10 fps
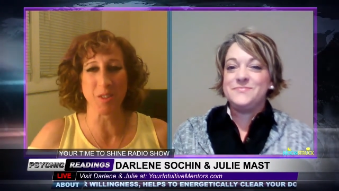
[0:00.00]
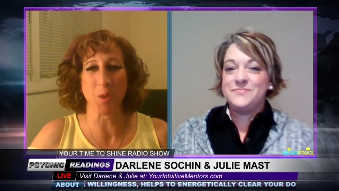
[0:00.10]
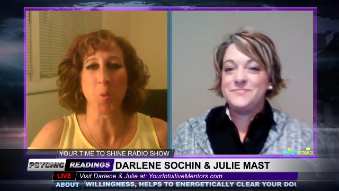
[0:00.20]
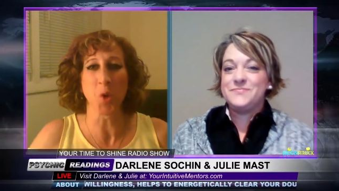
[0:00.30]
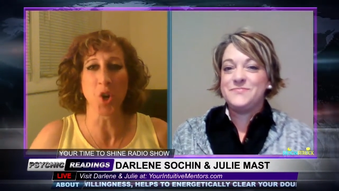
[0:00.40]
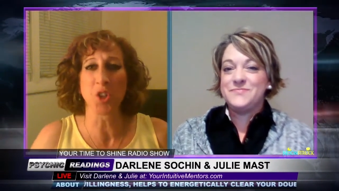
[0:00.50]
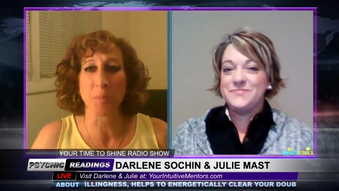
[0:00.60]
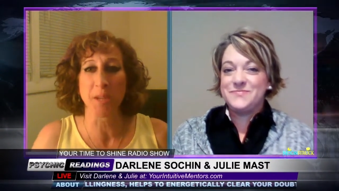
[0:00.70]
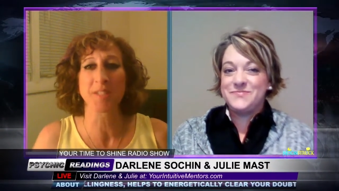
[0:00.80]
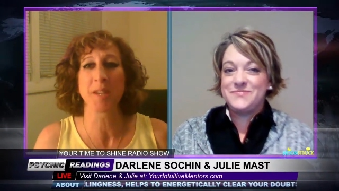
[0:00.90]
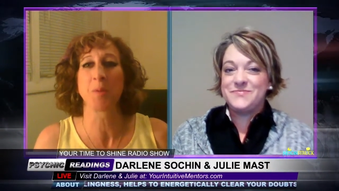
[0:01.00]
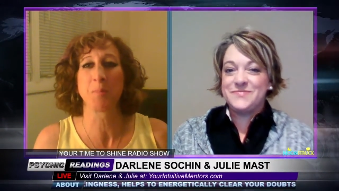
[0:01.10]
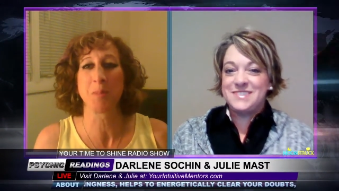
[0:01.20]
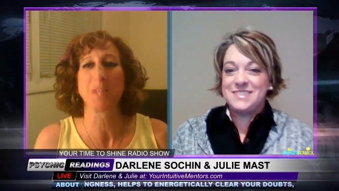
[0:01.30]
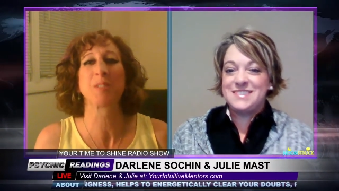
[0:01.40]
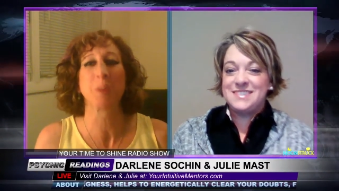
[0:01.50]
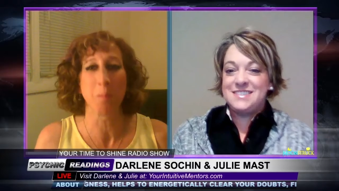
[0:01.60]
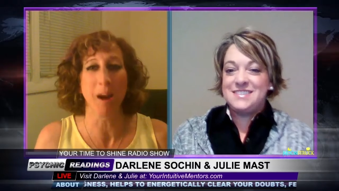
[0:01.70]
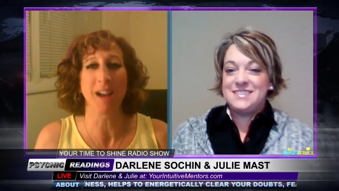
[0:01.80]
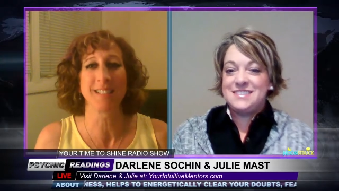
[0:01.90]
Speaker 1: the world because I wouldn't be so
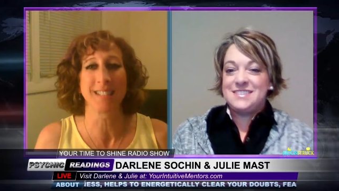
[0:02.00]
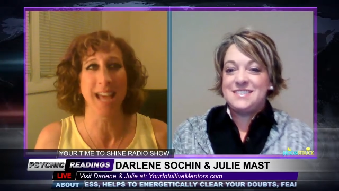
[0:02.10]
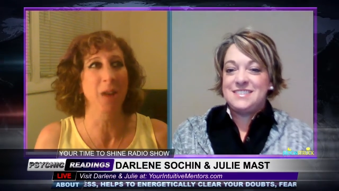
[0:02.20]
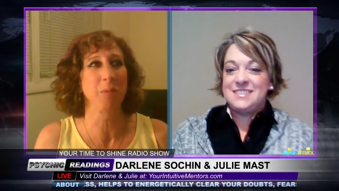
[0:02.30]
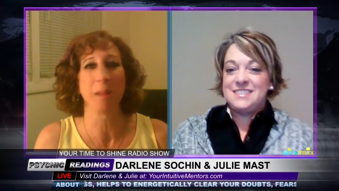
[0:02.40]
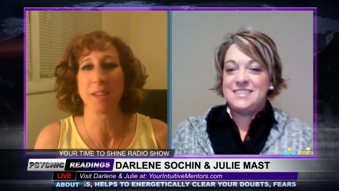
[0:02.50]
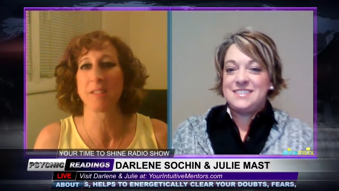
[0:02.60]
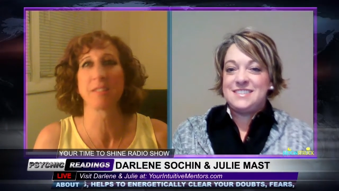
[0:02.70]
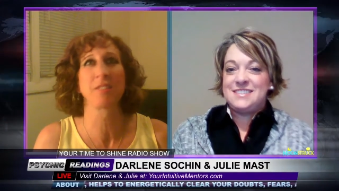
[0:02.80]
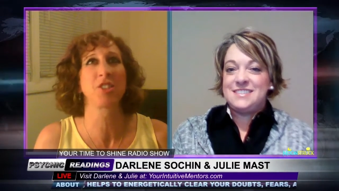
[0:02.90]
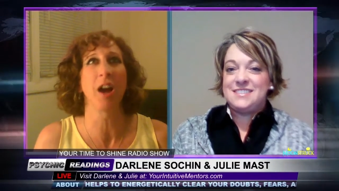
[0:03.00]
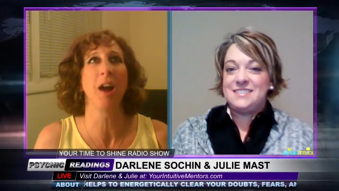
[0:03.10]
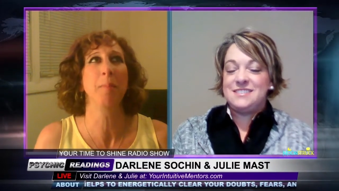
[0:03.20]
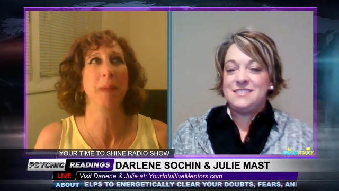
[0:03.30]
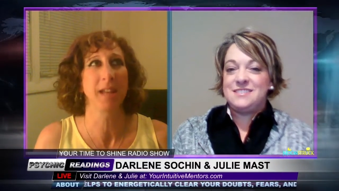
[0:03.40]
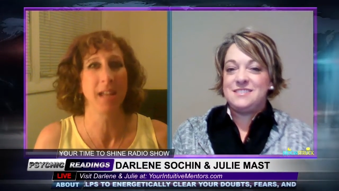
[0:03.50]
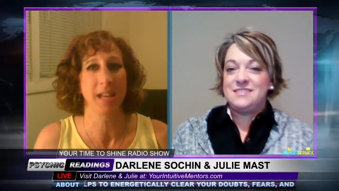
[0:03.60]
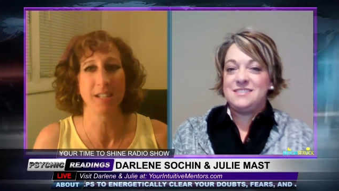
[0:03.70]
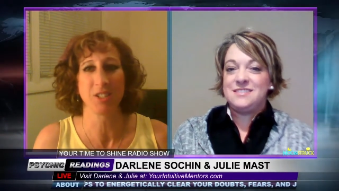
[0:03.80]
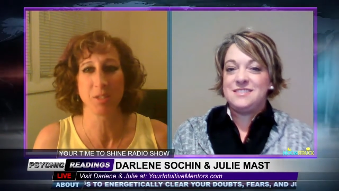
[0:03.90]
bogged down by this job I
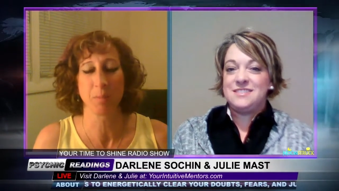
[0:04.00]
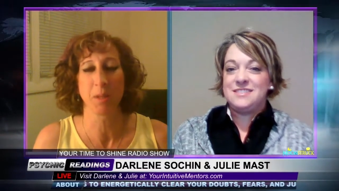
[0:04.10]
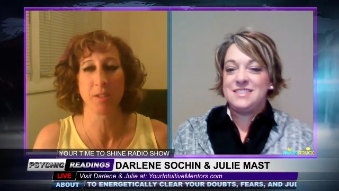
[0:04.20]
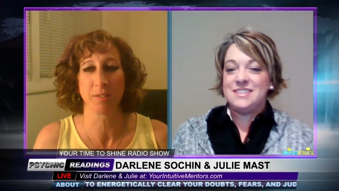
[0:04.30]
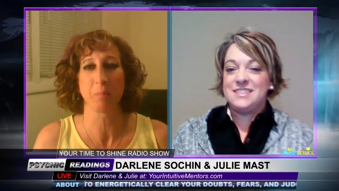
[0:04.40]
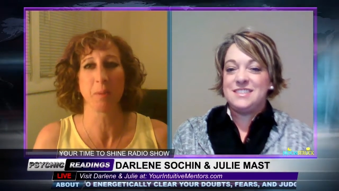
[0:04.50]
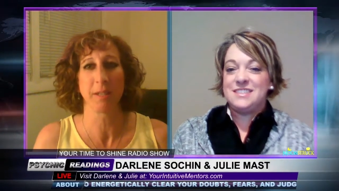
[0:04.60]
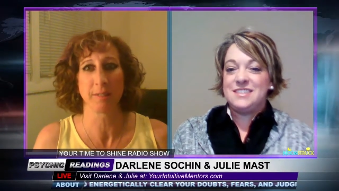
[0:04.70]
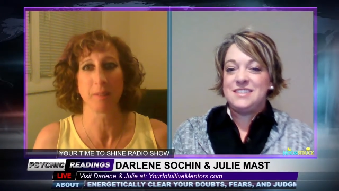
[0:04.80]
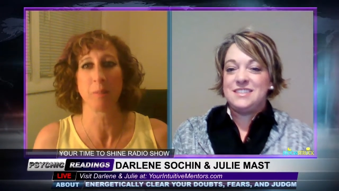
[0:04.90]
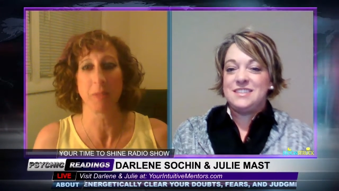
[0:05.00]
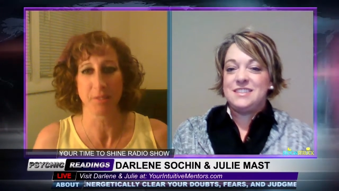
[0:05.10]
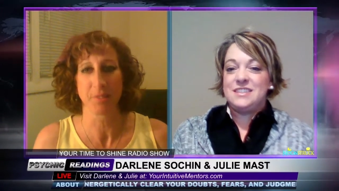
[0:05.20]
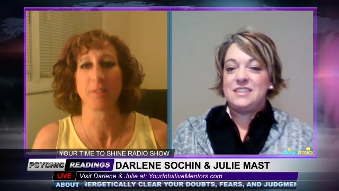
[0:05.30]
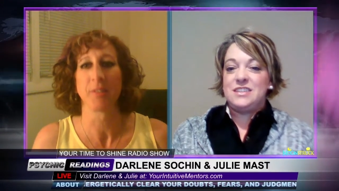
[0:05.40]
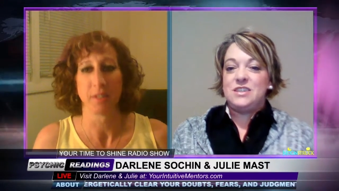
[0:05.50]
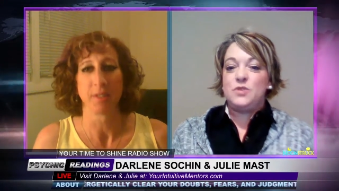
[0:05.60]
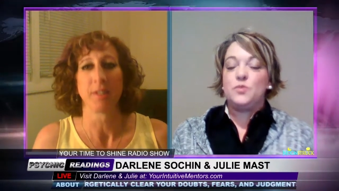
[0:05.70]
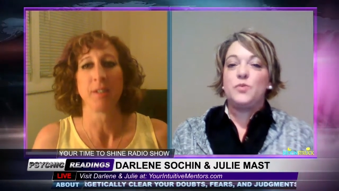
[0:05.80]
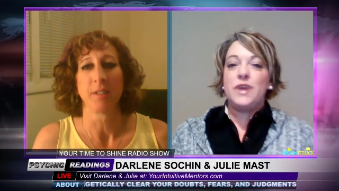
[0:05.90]
hate, just the bills.
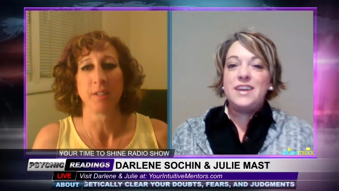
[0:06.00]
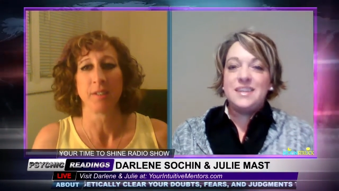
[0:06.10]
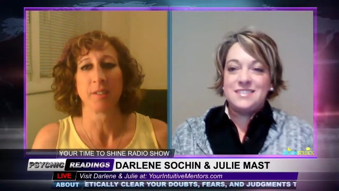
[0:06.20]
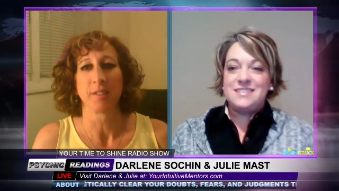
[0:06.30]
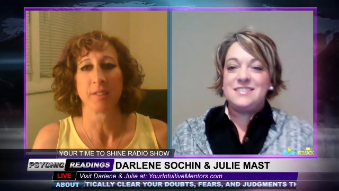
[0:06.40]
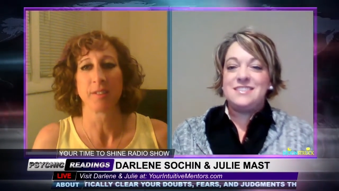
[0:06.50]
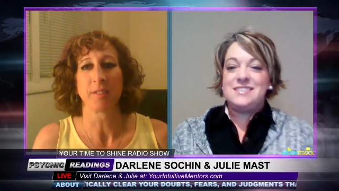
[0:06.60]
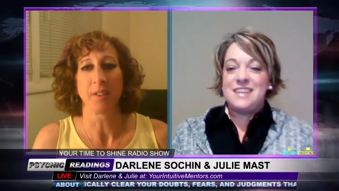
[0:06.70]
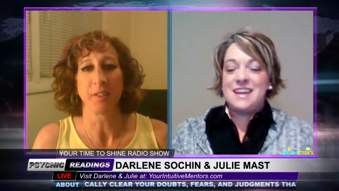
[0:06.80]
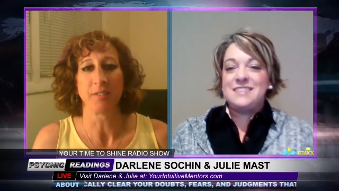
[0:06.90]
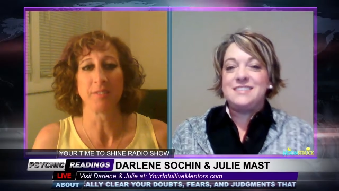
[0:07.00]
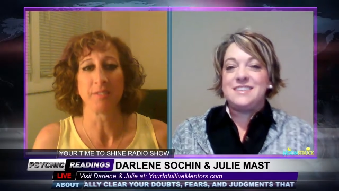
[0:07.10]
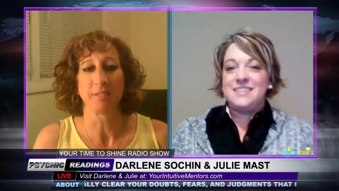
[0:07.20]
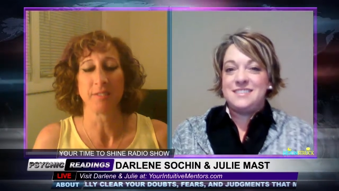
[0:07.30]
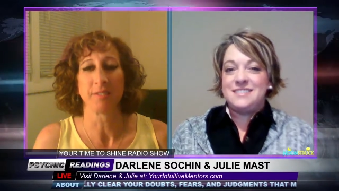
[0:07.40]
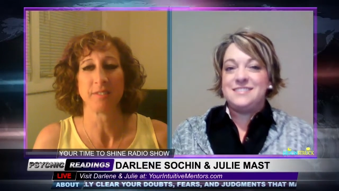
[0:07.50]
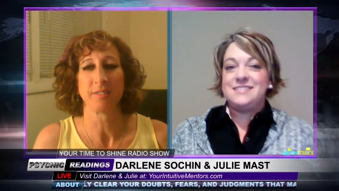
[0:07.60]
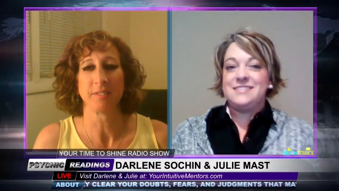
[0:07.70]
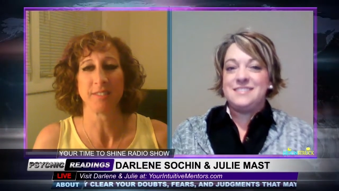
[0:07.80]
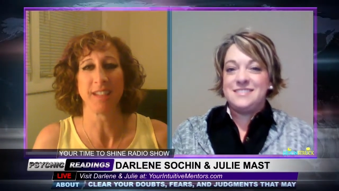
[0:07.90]
Speaker 2: Right, exactly.
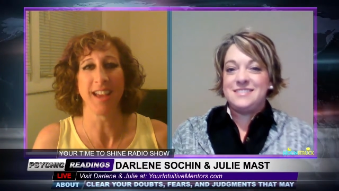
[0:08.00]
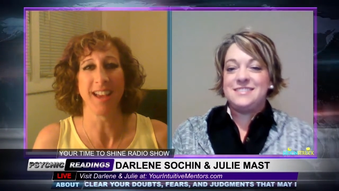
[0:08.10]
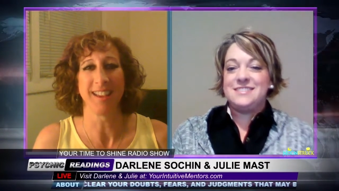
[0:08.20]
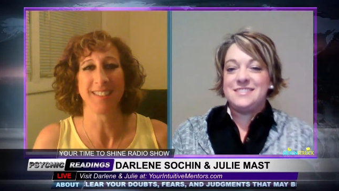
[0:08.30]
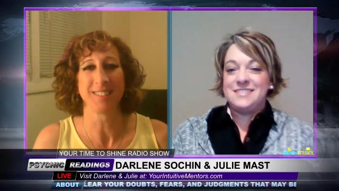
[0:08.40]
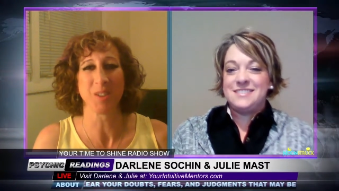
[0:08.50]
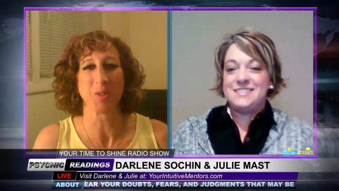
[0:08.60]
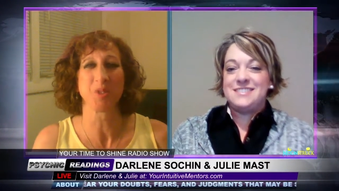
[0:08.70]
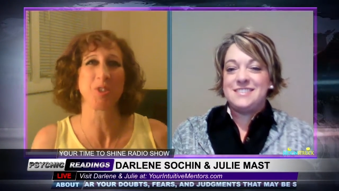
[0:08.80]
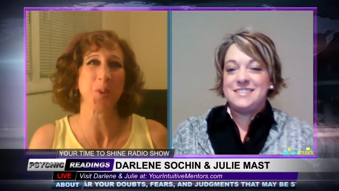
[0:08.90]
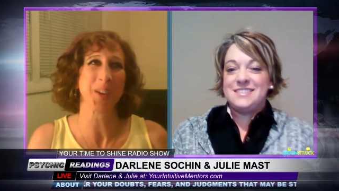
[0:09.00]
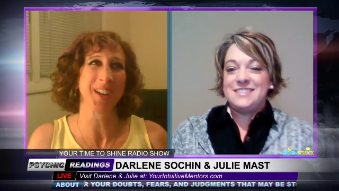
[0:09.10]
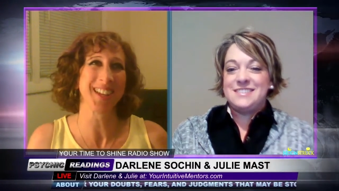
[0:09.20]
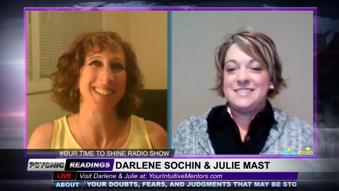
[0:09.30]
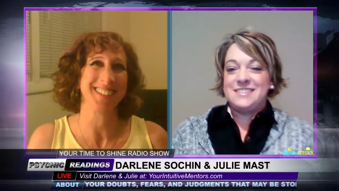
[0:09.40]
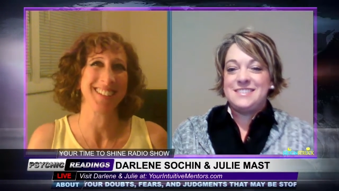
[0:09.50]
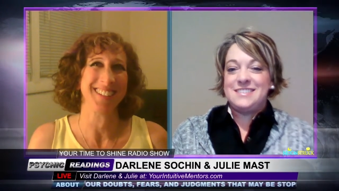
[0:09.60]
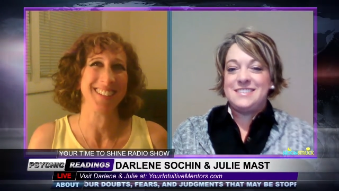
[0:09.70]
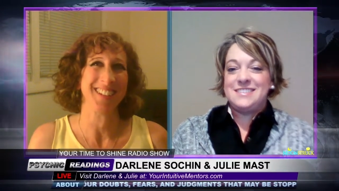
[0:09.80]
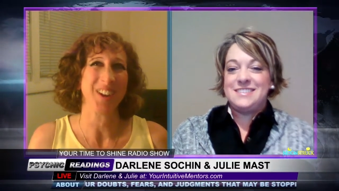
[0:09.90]
Speaker 1: Yeah, so joy
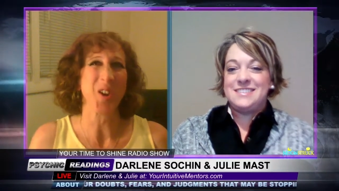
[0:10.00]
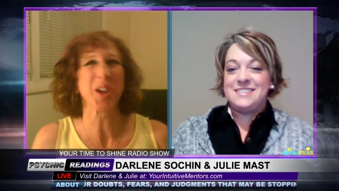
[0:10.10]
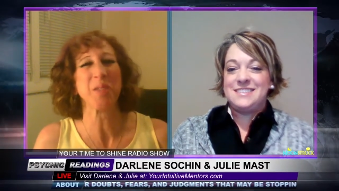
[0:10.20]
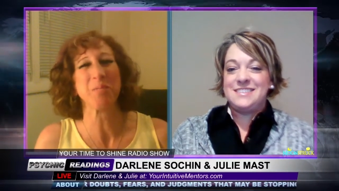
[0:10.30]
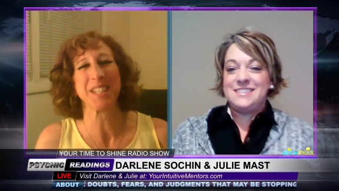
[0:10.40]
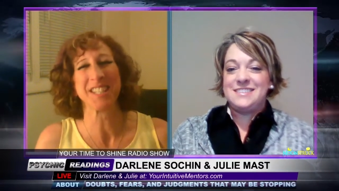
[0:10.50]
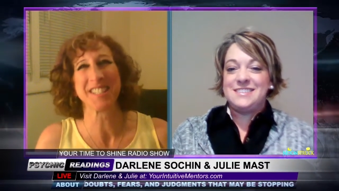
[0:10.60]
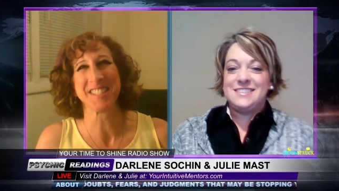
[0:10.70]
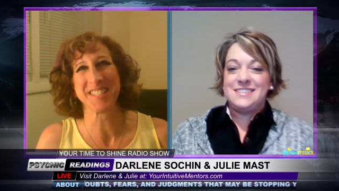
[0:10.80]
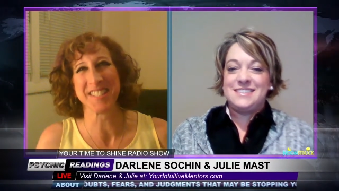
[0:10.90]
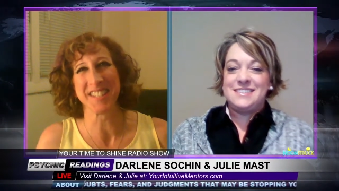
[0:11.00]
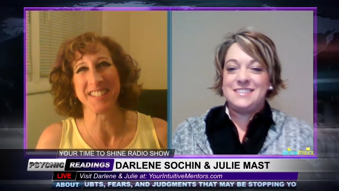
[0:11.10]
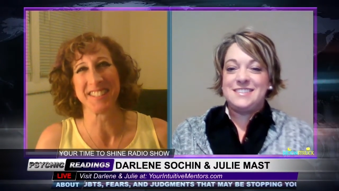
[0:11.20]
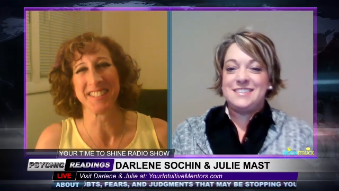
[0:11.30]
or complacency,